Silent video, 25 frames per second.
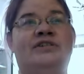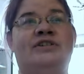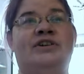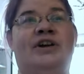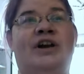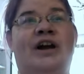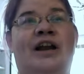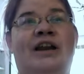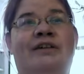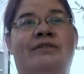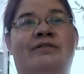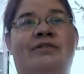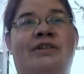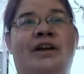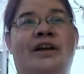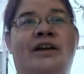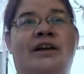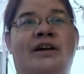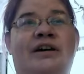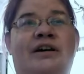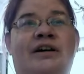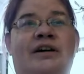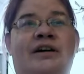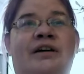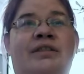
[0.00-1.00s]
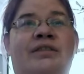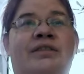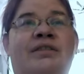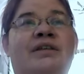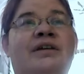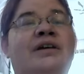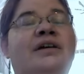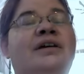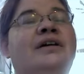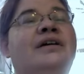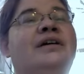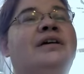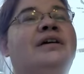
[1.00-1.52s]
They're kind of like a
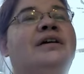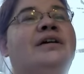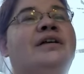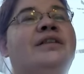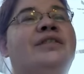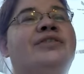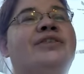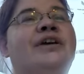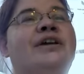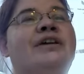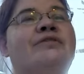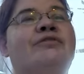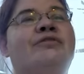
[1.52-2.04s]
thing